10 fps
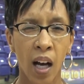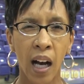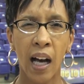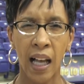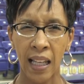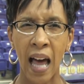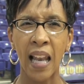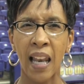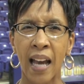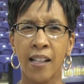A
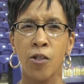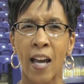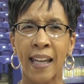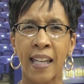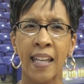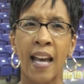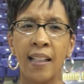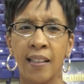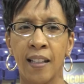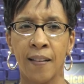lot like Jackie
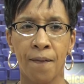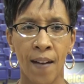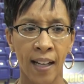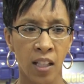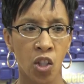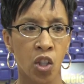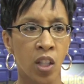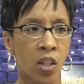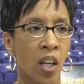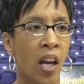Kalen in the fact that
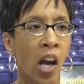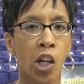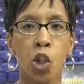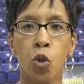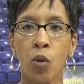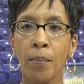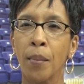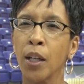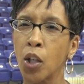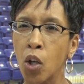she's
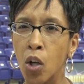extremely